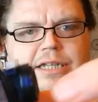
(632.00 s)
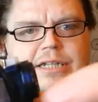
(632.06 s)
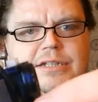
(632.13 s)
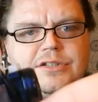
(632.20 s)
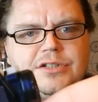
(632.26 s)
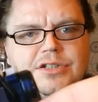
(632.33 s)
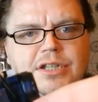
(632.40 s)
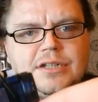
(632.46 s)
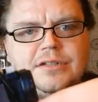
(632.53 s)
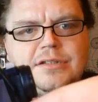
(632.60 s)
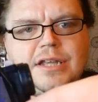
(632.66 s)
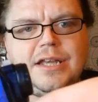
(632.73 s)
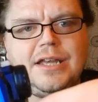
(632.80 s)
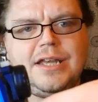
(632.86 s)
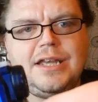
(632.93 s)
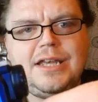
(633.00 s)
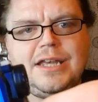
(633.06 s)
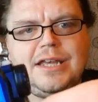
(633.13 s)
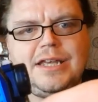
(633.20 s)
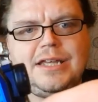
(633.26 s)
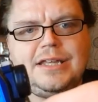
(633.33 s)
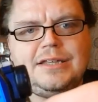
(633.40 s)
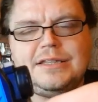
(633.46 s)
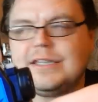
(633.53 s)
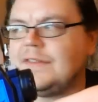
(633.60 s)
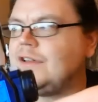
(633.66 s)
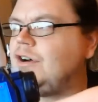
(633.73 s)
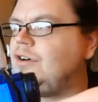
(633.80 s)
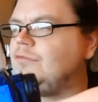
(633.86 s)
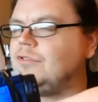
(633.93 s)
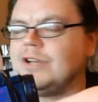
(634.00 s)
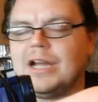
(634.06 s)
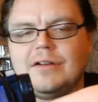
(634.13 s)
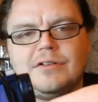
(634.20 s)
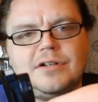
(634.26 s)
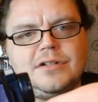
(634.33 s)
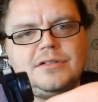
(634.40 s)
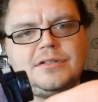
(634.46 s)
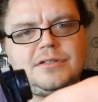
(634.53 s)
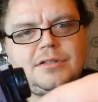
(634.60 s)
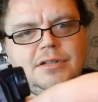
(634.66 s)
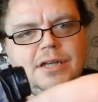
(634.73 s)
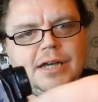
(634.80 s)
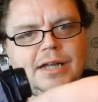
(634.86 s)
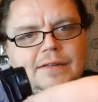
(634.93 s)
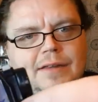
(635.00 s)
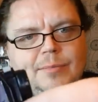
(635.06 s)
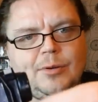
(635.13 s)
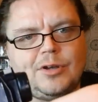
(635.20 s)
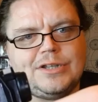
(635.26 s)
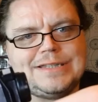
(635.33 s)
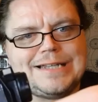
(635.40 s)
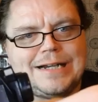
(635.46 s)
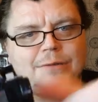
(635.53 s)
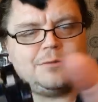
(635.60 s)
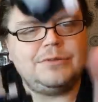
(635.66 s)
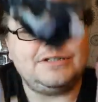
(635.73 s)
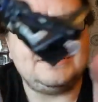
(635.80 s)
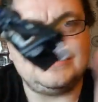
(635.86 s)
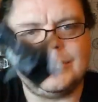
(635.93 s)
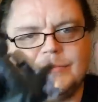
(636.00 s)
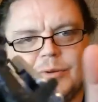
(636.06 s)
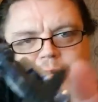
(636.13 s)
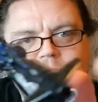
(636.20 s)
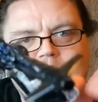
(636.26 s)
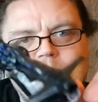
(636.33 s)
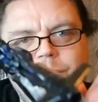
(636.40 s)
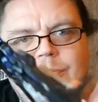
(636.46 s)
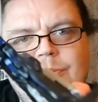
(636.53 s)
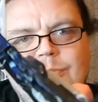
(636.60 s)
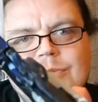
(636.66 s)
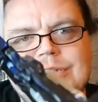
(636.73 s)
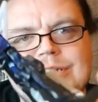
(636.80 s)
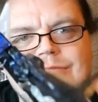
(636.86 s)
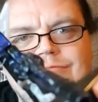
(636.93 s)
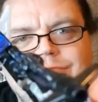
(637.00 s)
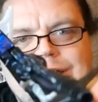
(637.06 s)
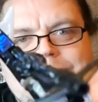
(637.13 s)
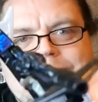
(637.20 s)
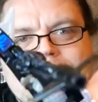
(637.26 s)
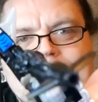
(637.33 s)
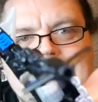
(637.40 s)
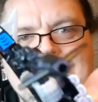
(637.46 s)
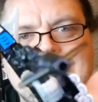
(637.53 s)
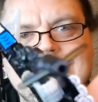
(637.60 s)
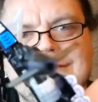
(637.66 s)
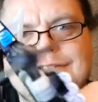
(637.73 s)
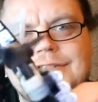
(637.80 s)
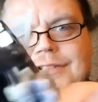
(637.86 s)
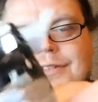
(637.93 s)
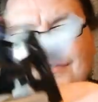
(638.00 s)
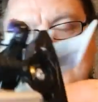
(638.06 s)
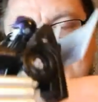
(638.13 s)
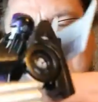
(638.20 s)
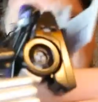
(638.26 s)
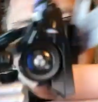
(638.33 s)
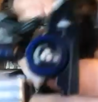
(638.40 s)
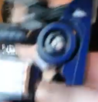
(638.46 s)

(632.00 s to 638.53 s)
and his shins. They're the hot rod arrows, and they point down instead of pointing up, which is a really nice little touch.